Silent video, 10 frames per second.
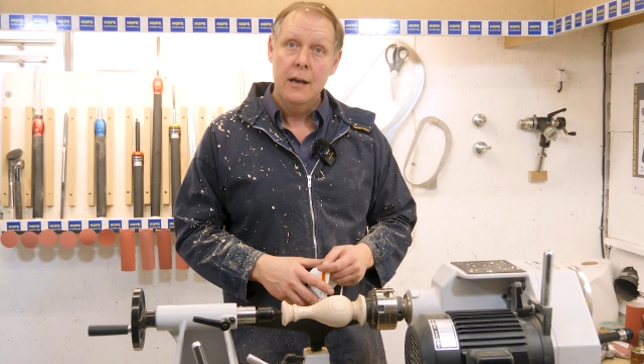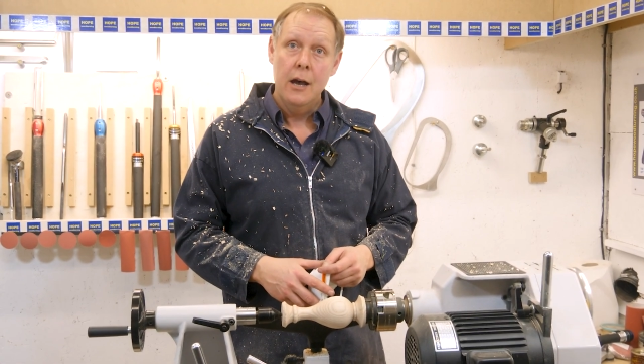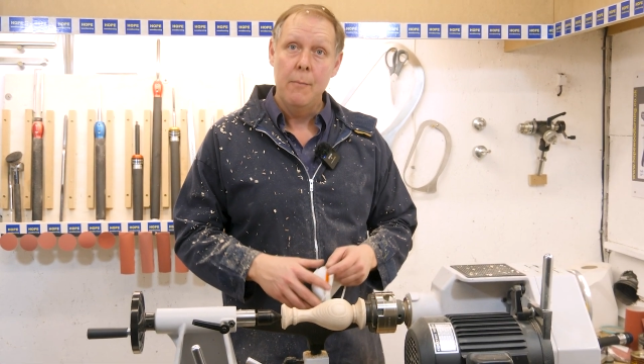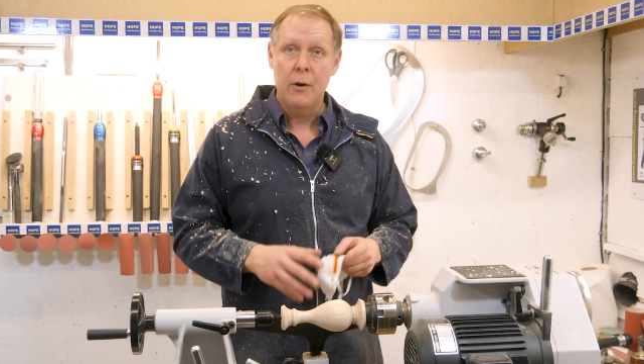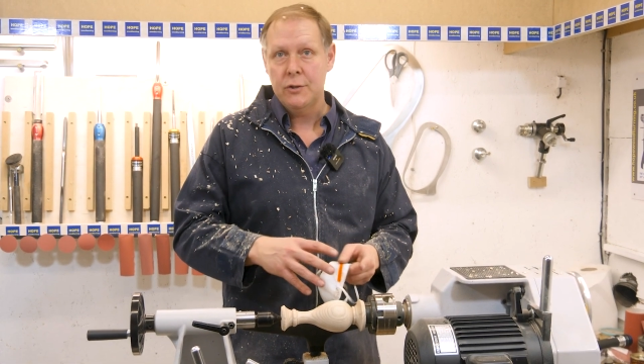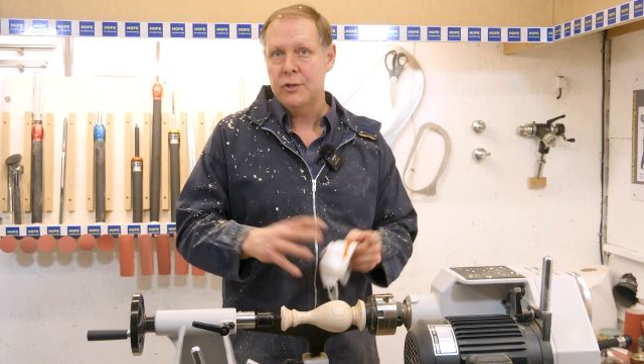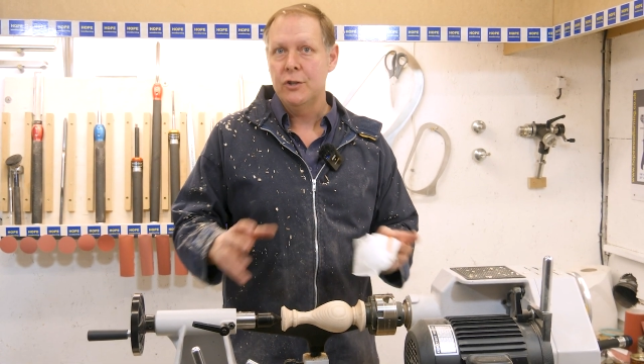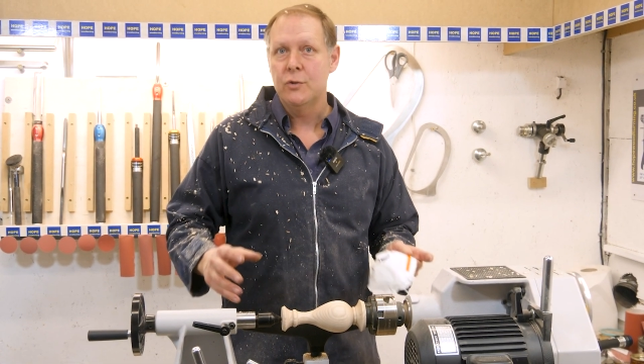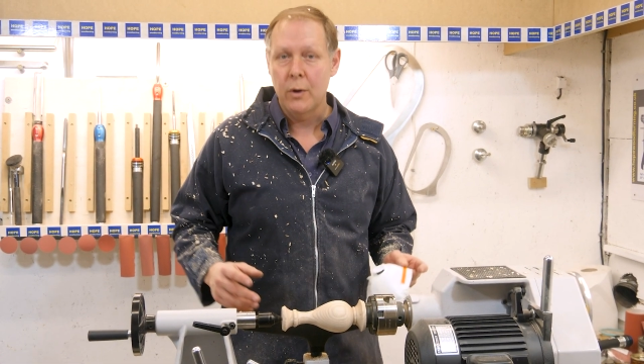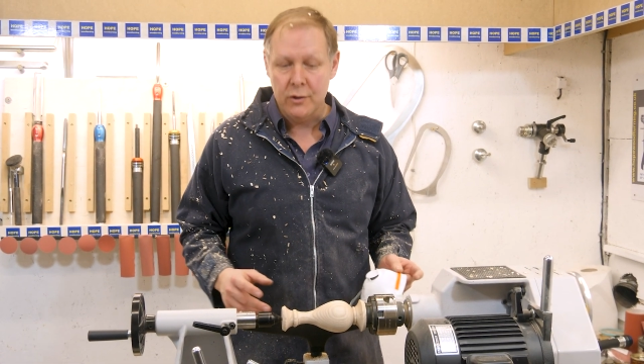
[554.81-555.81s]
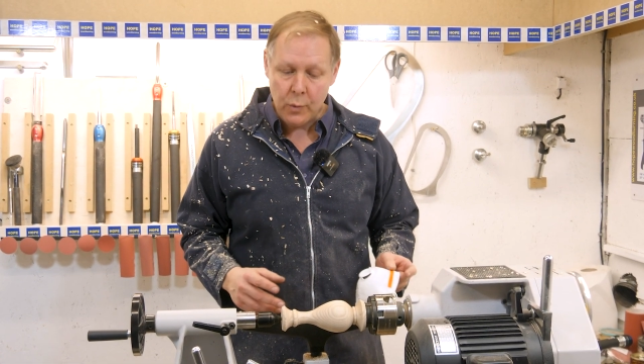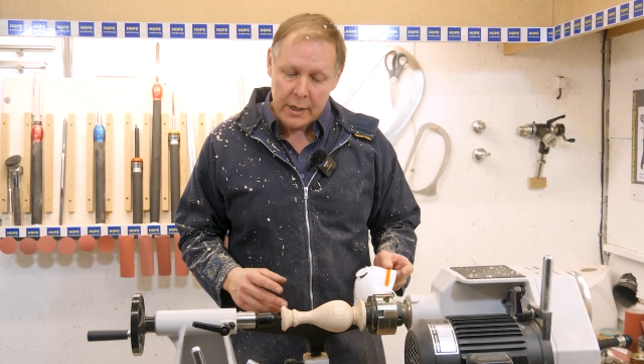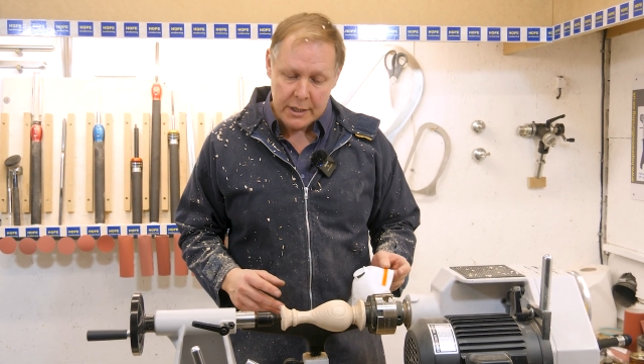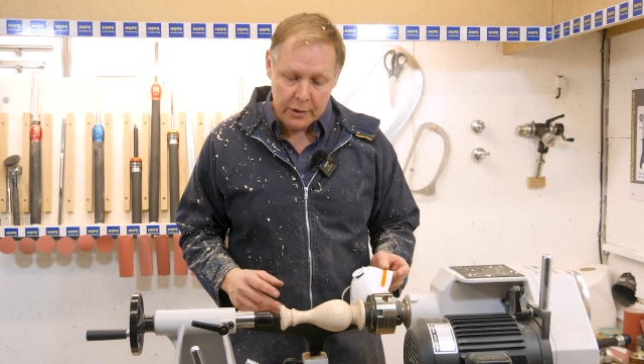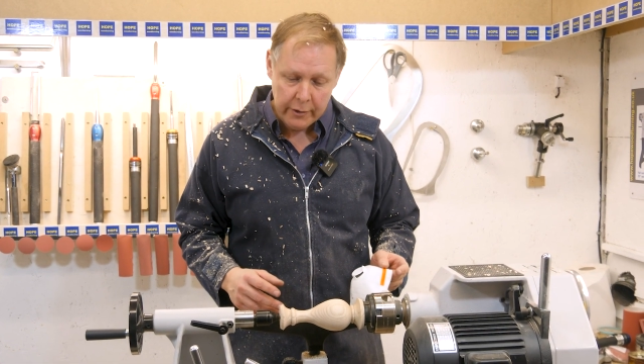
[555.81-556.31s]
I just use
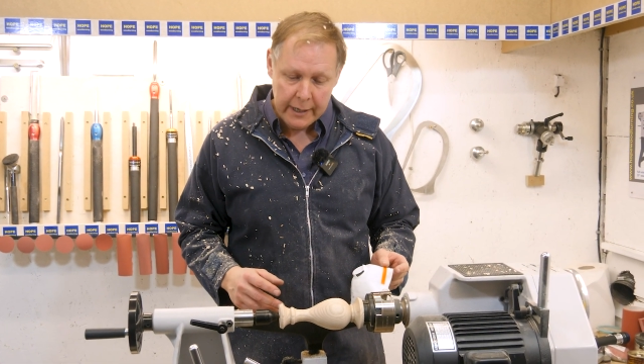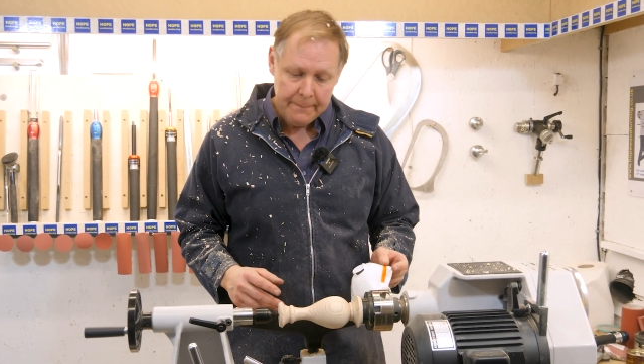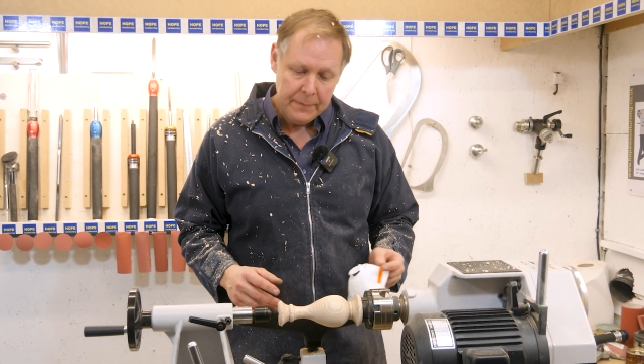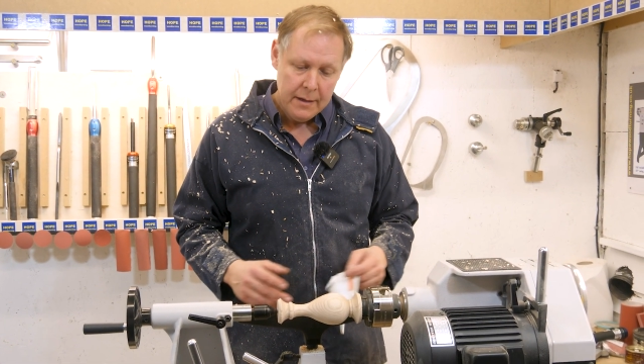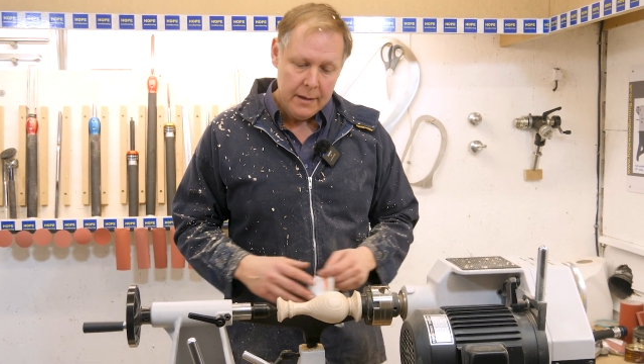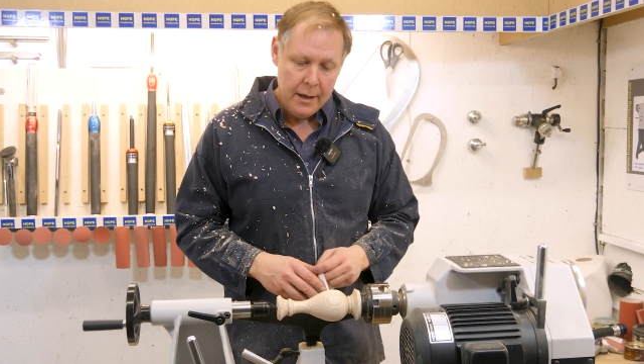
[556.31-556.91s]
120 grit,